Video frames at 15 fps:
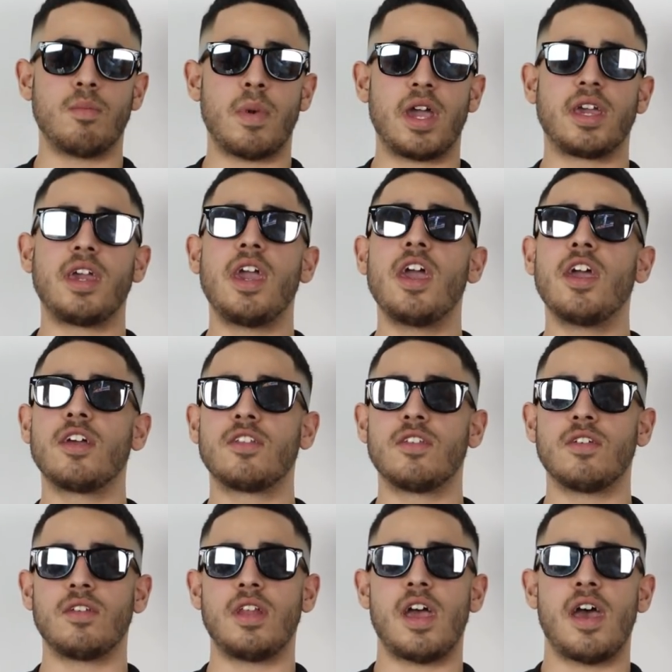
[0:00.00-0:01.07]
my
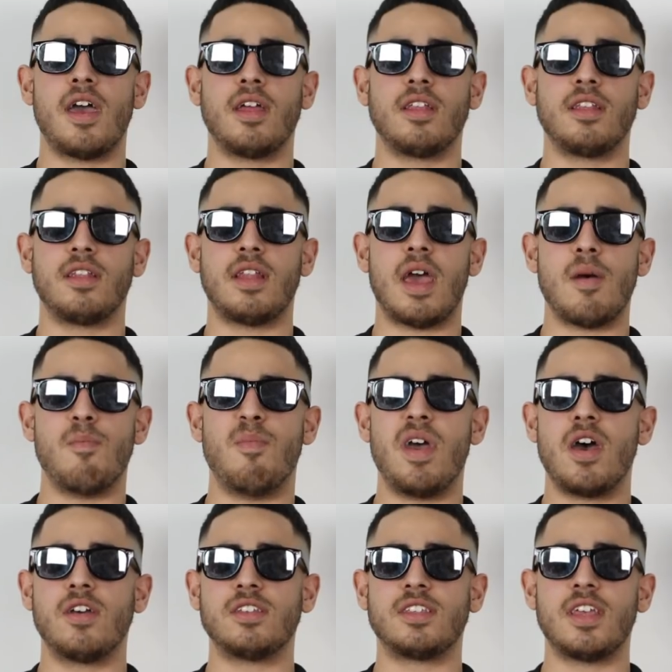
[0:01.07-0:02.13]
character, that, that
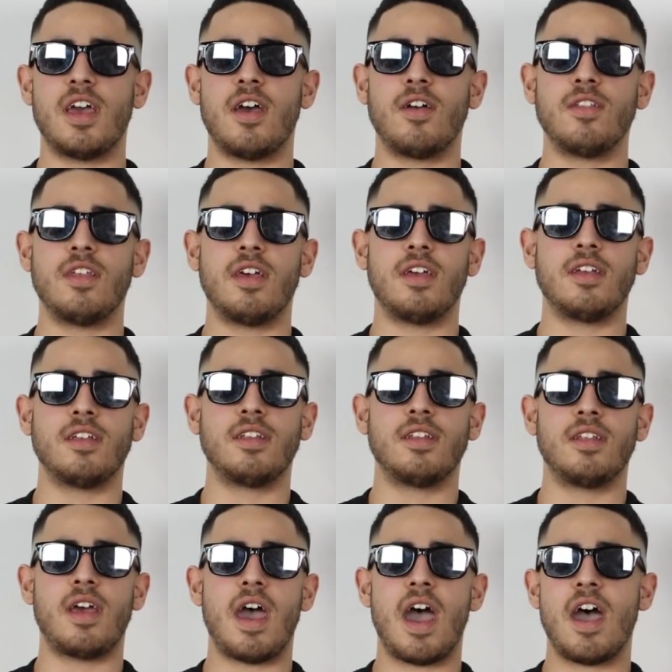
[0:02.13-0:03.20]
bell sound, that
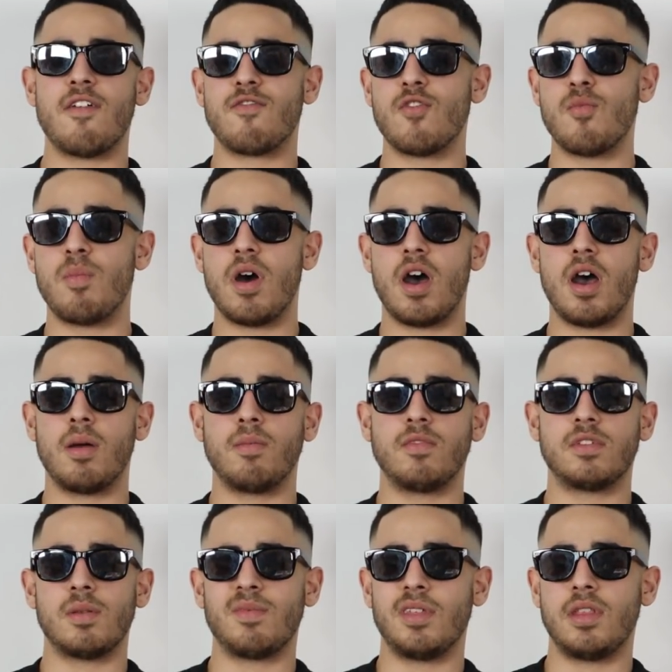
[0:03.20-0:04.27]
Afro pop,
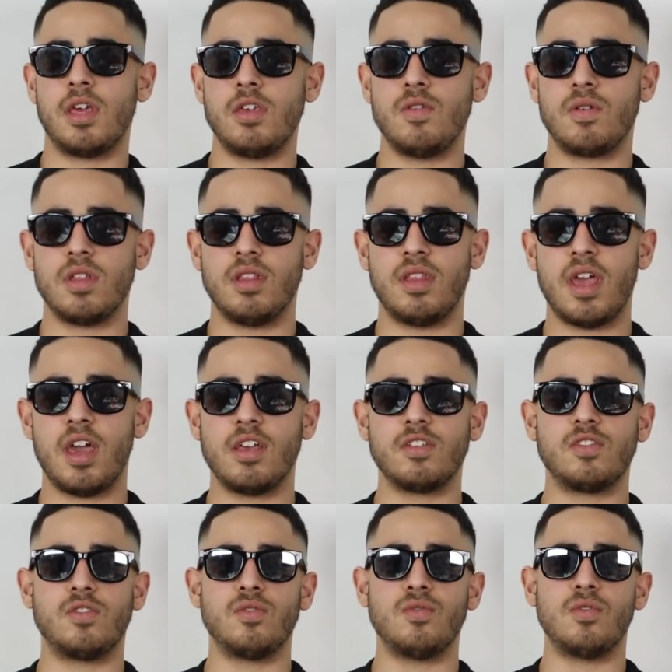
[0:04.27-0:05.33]
something that you can
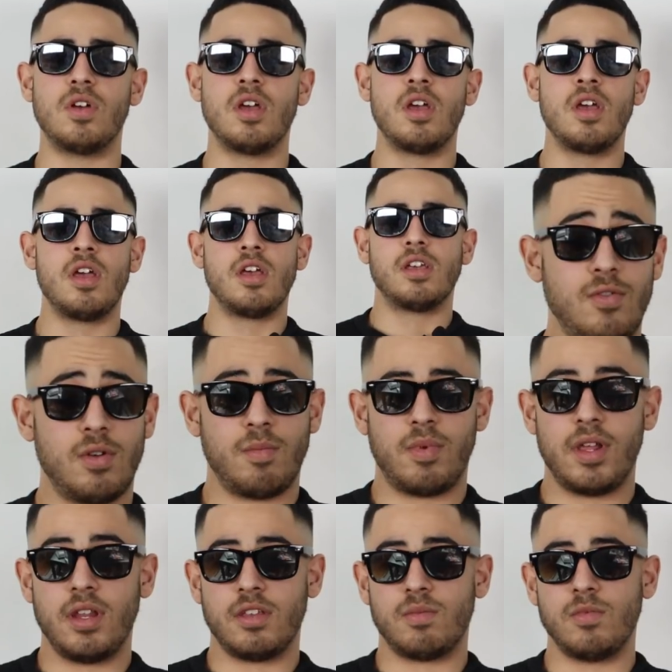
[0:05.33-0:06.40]
dance to. You could
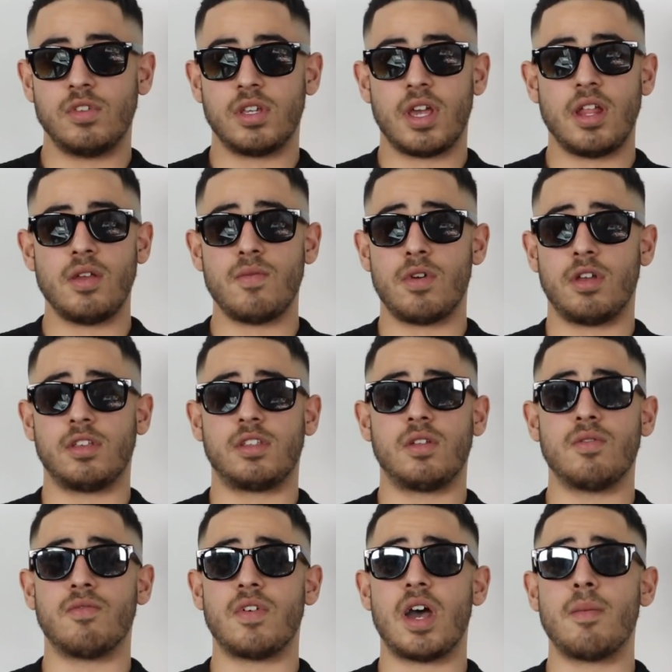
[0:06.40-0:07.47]
play this music anywhere and
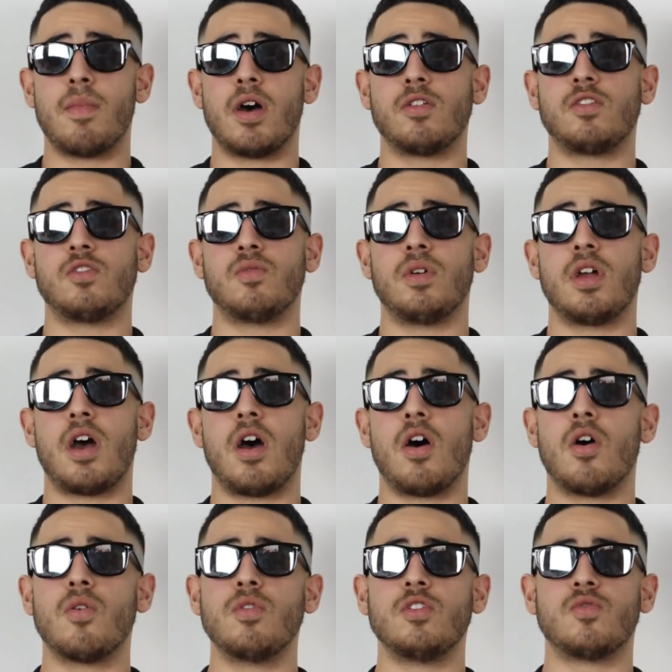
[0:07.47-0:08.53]
still vibe out to it. I
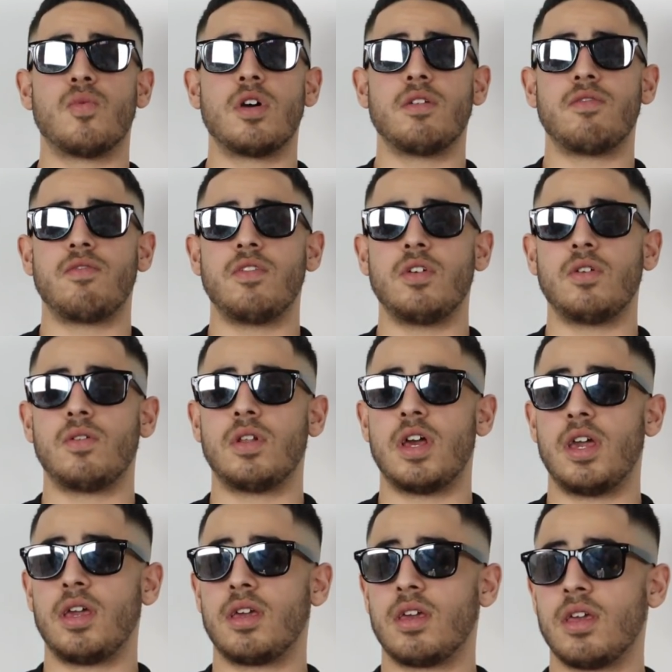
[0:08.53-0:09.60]
always want to feel
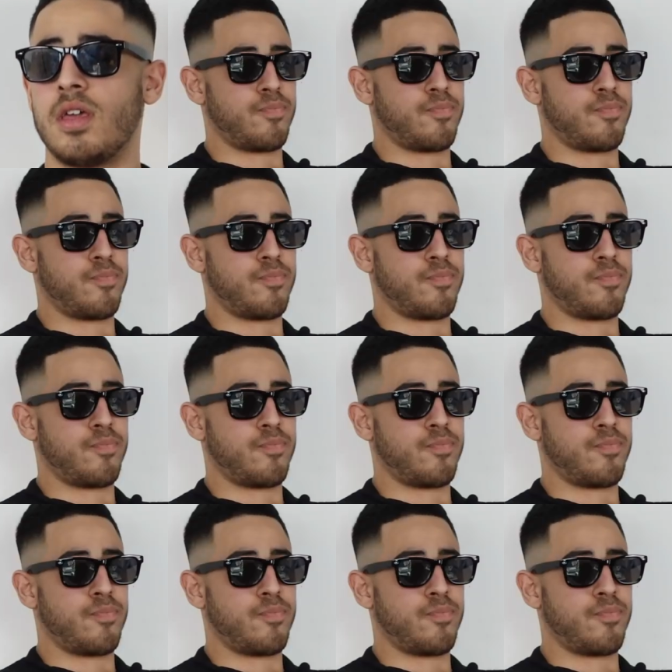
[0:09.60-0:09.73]
like